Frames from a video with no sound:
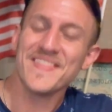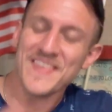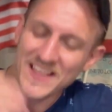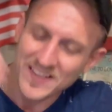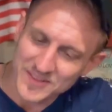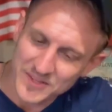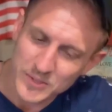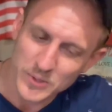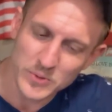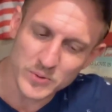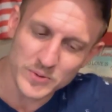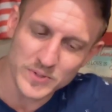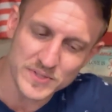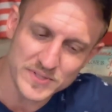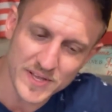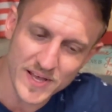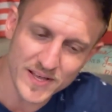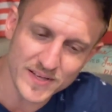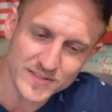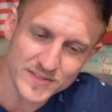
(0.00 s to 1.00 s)
That literally
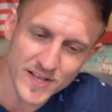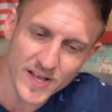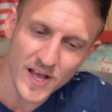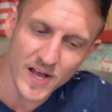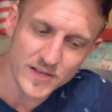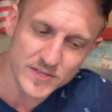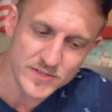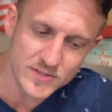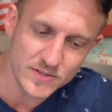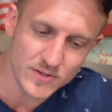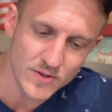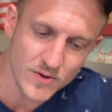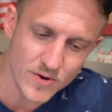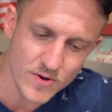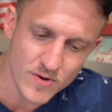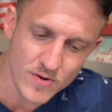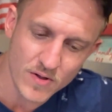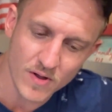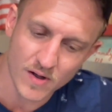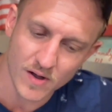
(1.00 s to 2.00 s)
says a
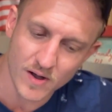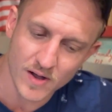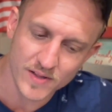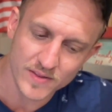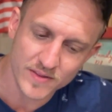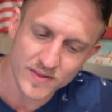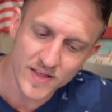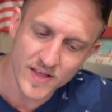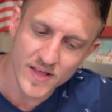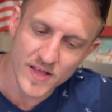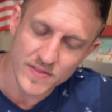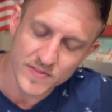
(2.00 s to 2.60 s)
slur on